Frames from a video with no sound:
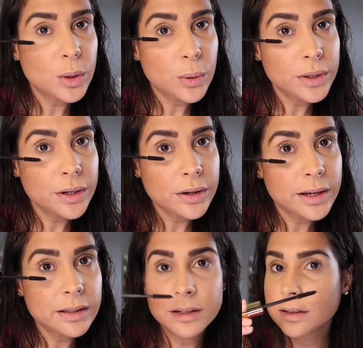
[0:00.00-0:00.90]
go here
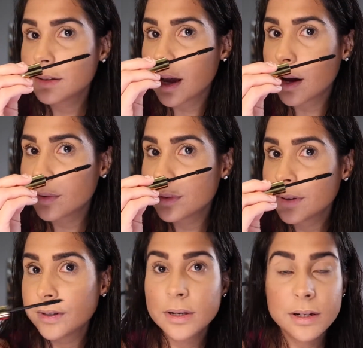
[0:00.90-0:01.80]
and the down
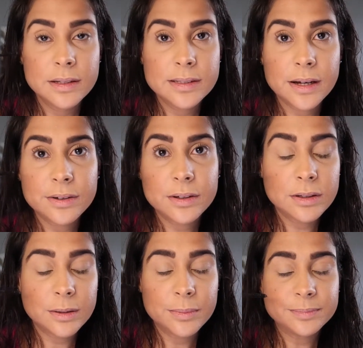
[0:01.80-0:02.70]
down
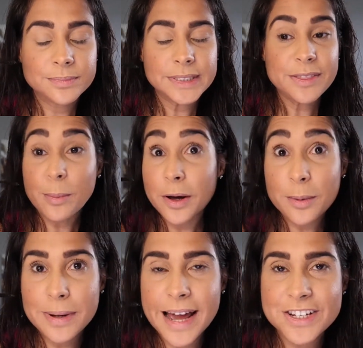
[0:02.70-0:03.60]
um the
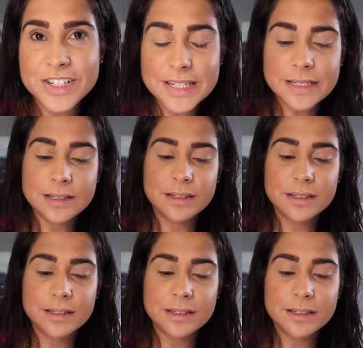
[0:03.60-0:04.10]
bottom lashes